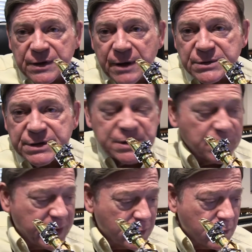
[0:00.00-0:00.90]
that was a
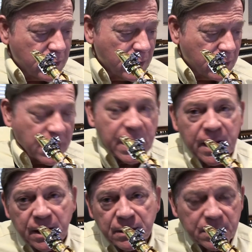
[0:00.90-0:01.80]
syncopated quarter note
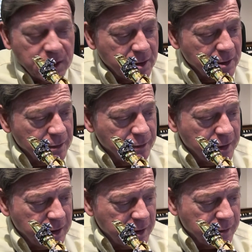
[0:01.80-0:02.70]
and
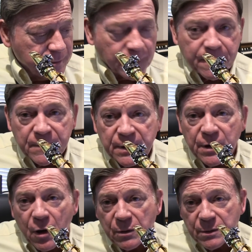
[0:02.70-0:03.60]
the
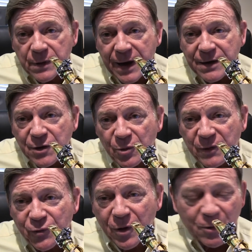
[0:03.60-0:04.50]
eighth note
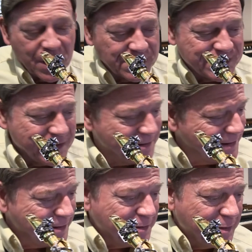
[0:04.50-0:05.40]
before a rest
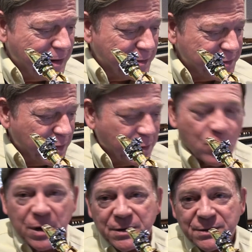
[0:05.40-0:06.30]
in
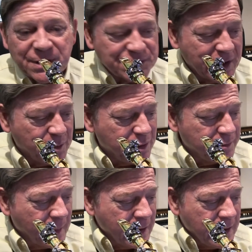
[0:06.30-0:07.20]
one example.
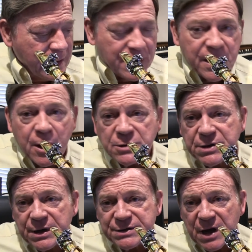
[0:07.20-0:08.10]
Here's
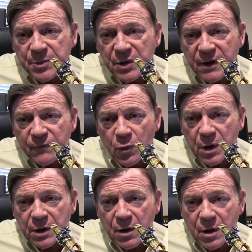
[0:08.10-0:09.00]
an example of
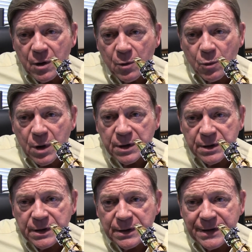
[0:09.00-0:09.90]

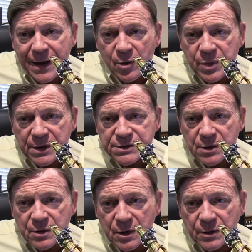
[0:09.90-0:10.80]
one downbeat
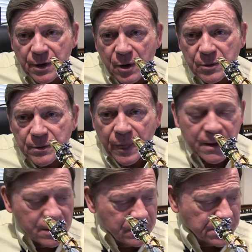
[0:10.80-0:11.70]
note.
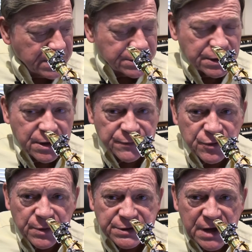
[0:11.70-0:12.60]
This actually comes
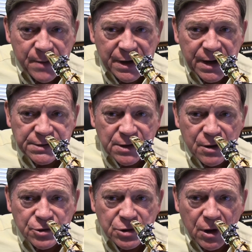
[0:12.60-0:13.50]
from a Sammy
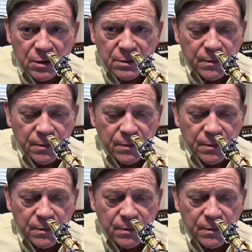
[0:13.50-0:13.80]
Nessigo chart.